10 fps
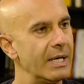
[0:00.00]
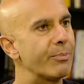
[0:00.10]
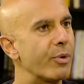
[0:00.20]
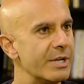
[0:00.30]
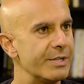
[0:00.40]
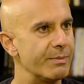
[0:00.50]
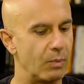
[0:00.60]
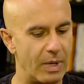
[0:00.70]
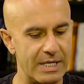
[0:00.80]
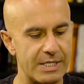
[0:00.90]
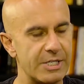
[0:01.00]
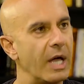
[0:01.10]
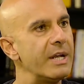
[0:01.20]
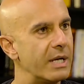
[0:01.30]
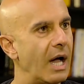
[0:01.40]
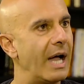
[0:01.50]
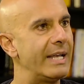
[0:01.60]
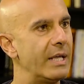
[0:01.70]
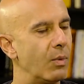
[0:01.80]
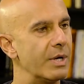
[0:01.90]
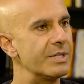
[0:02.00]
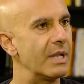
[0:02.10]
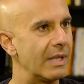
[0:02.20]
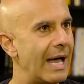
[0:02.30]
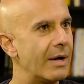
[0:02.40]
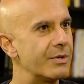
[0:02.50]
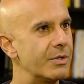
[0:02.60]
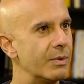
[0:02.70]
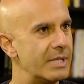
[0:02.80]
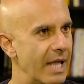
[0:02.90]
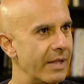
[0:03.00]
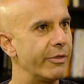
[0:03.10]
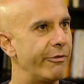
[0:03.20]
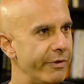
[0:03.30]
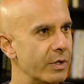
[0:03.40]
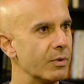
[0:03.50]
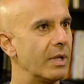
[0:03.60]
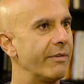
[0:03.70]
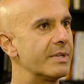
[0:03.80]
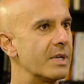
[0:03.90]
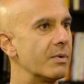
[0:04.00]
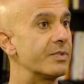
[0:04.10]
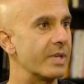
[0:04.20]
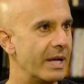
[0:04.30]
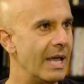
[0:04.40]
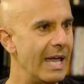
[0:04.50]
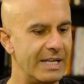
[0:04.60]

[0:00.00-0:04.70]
in imprisonment. When his son died, he wasn't allowed to attend the funeral of his own son.